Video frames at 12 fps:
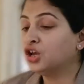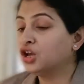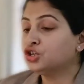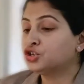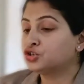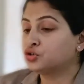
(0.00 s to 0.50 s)

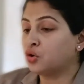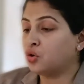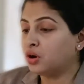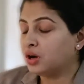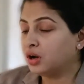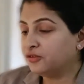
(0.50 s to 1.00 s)
So,
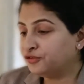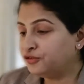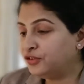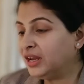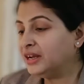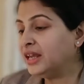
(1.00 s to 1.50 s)

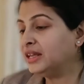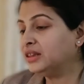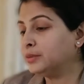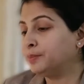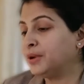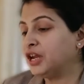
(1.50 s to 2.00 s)
feeding
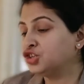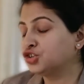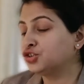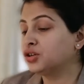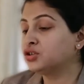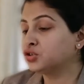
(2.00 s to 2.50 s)
the
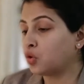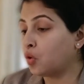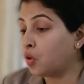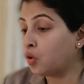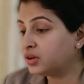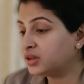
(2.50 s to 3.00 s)
patient
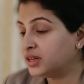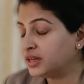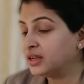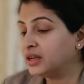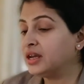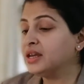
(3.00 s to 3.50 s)

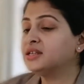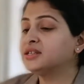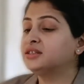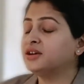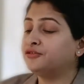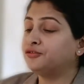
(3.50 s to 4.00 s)
orally is
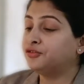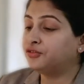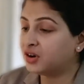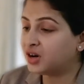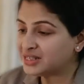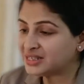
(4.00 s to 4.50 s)
the
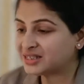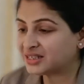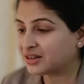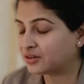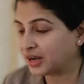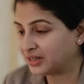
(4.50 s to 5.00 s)
first
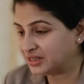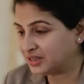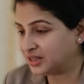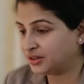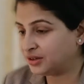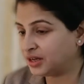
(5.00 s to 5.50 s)

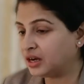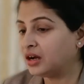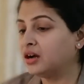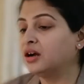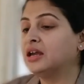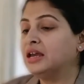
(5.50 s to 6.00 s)

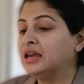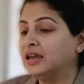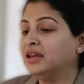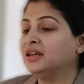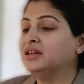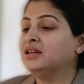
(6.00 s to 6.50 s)
criteria
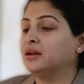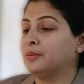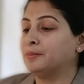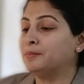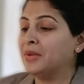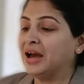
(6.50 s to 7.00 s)
in
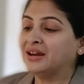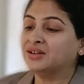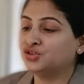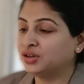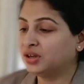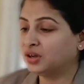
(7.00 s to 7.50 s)

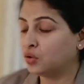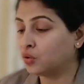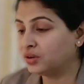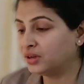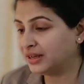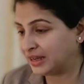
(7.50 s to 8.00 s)
managing
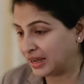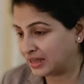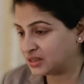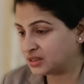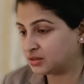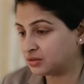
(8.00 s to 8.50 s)
oral
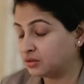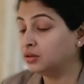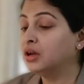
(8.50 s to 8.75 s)
cancer.